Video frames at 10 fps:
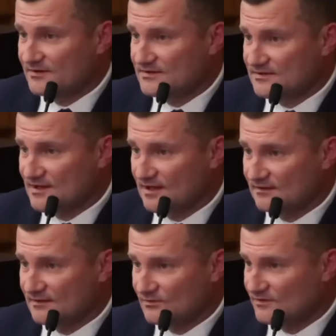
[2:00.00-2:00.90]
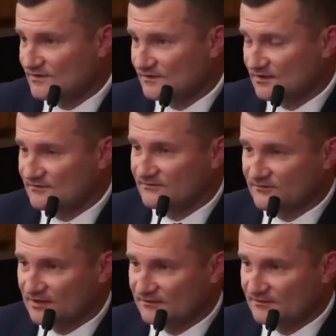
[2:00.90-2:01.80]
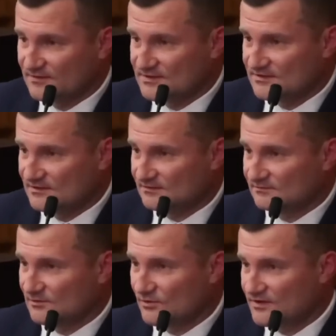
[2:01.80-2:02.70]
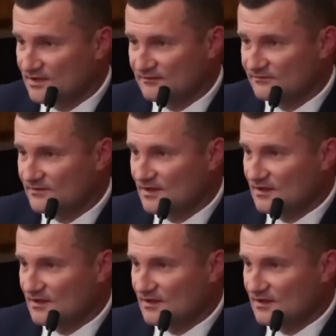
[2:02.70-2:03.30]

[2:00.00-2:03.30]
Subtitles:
is that he would need to confront Mr. O'Keefe.